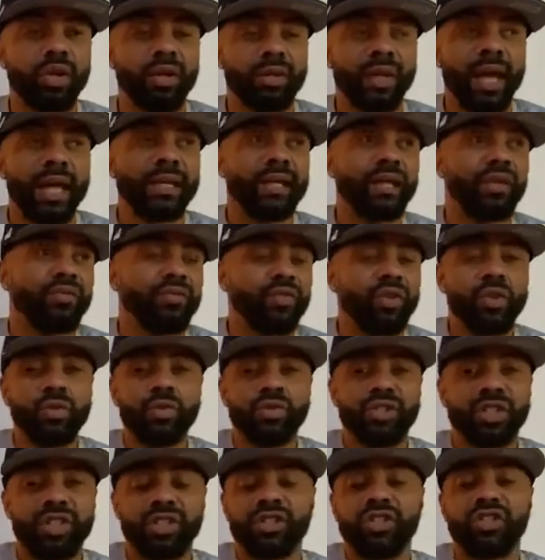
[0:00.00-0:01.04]
Like if you
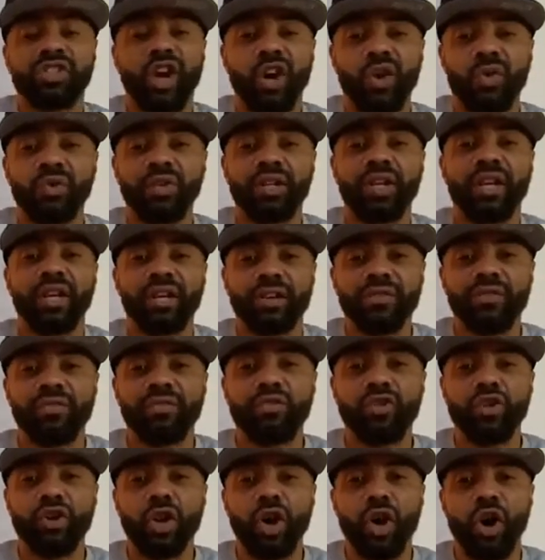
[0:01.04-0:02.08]
just don't give
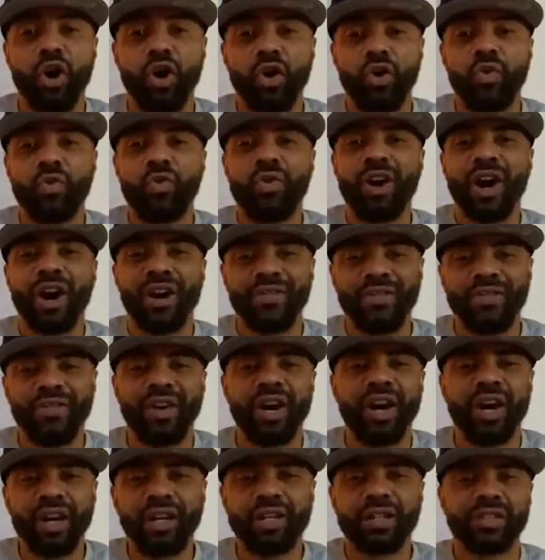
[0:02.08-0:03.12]
no
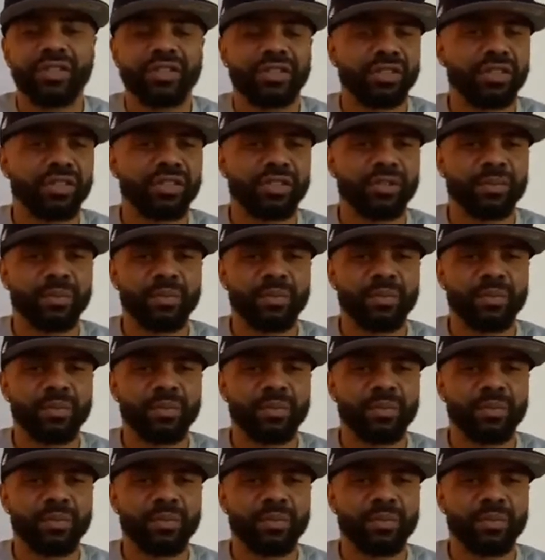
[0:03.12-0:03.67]
fucks,